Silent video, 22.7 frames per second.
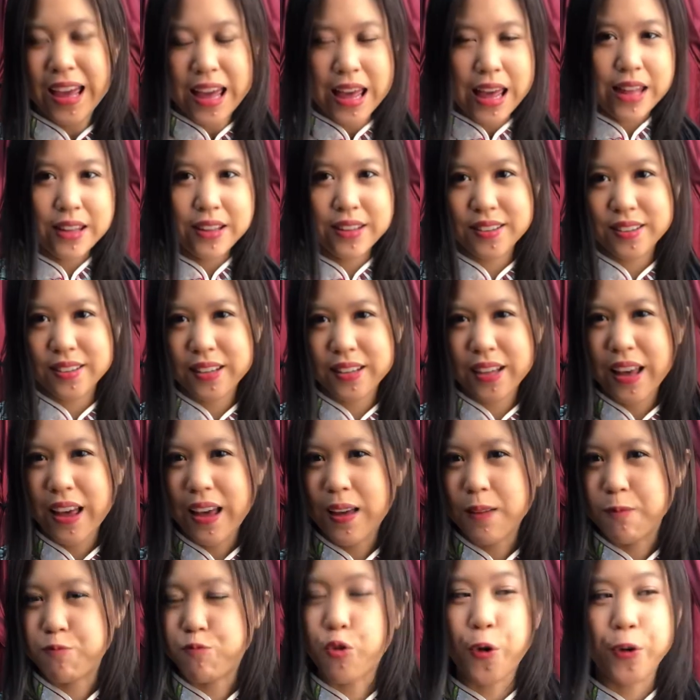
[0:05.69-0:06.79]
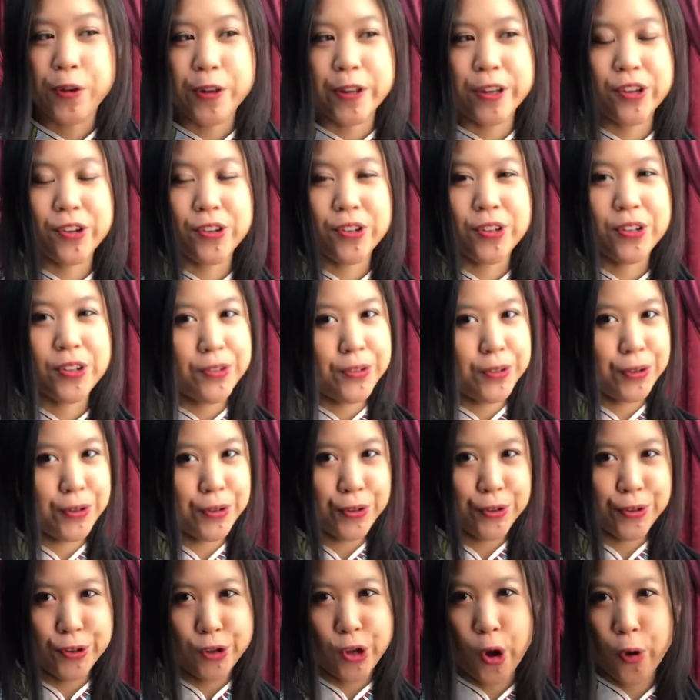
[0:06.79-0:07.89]
and it's time for you to
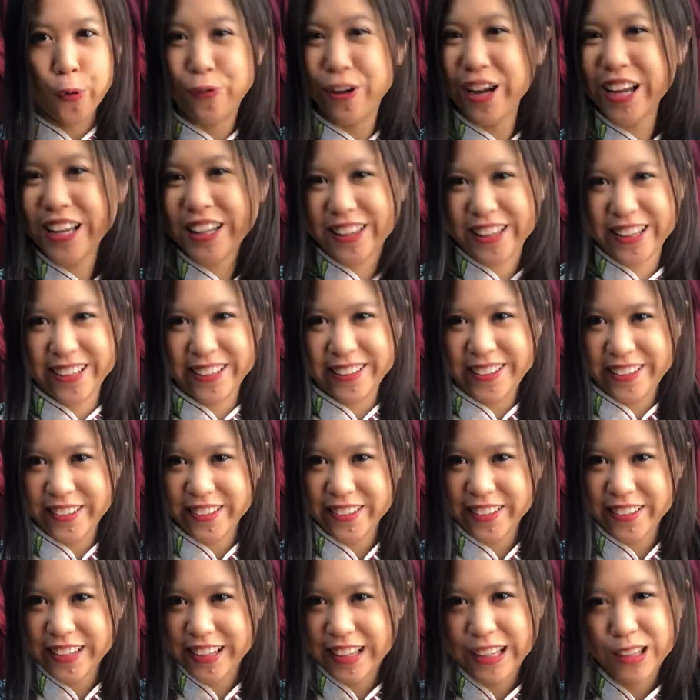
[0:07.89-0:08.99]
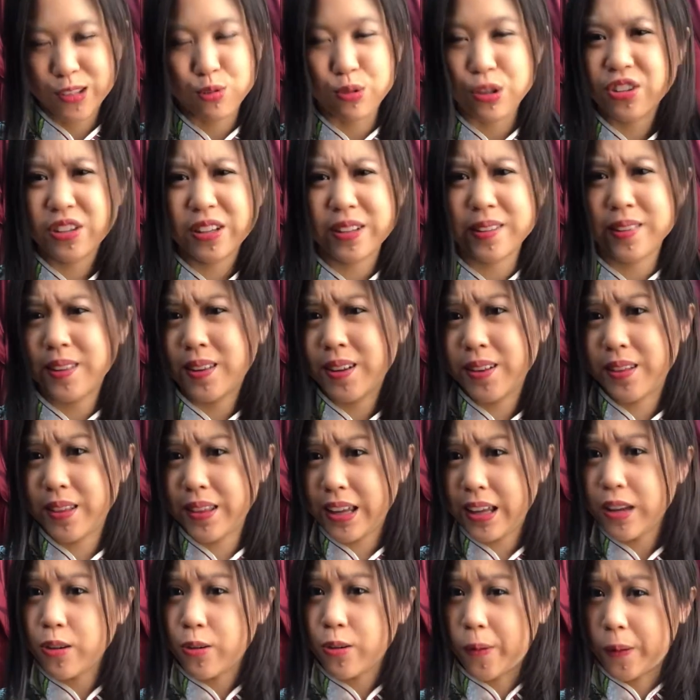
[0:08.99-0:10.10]
do your weekly duties, which is to
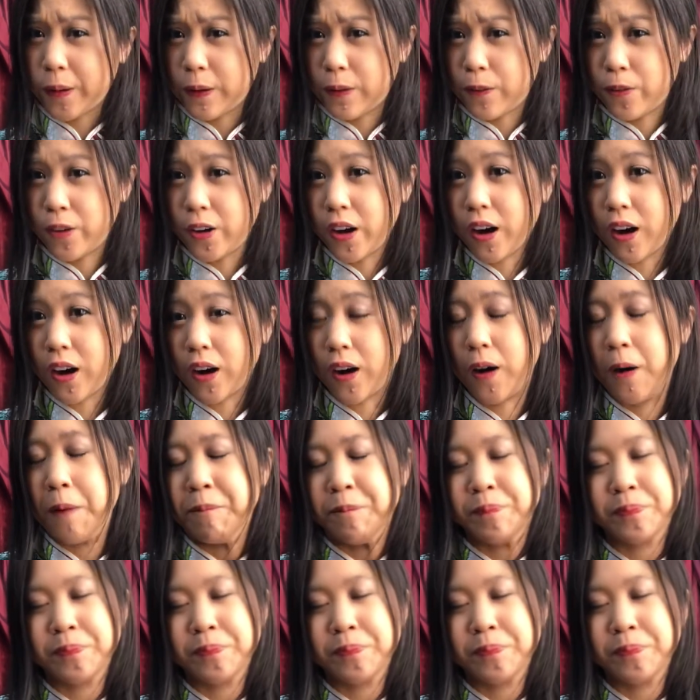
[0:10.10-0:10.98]
kneel on the floor.